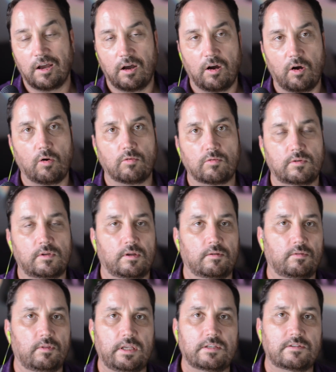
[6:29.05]
"Oh, the
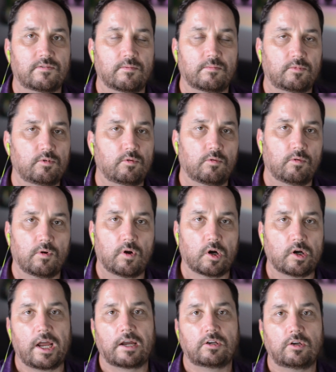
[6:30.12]
leads from Google are
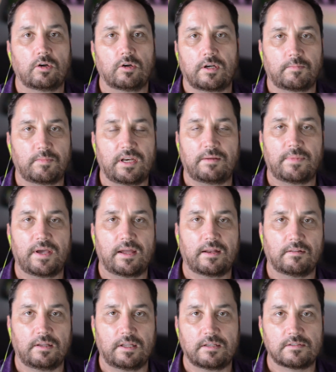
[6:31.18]
not good. I'm getting bad
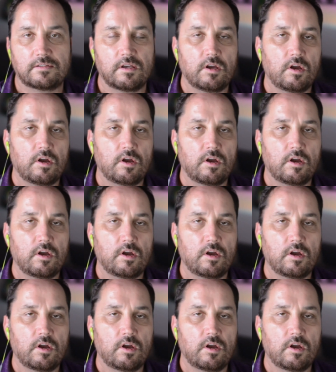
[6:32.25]
leads."